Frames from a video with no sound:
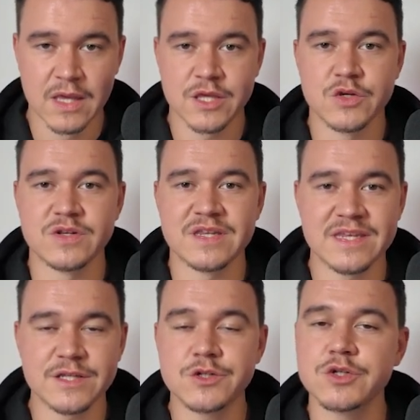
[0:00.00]
You
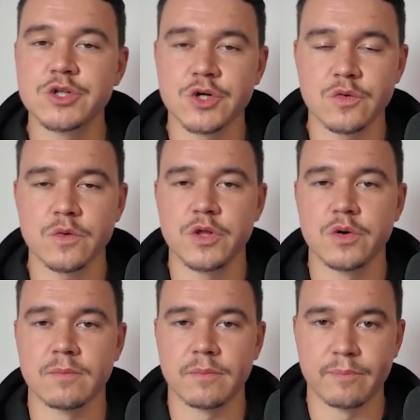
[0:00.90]
need to know
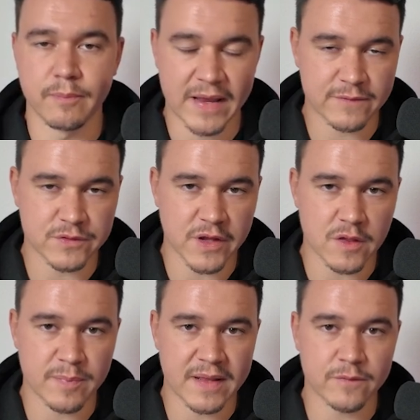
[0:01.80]
your
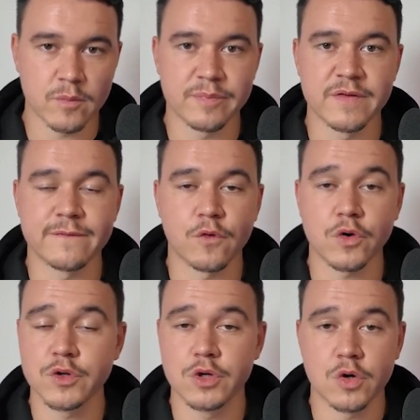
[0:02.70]
advertising platform
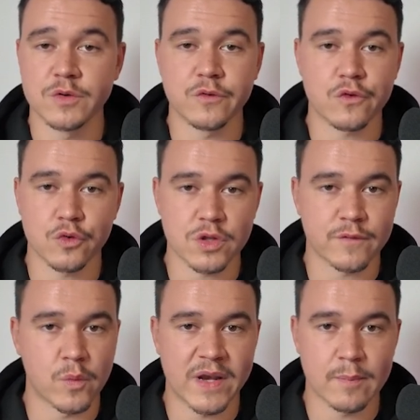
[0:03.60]
before you're going to search
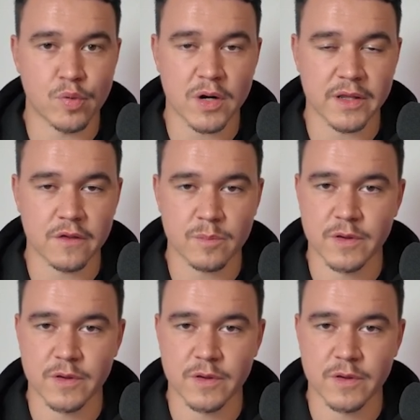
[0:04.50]
for winning products.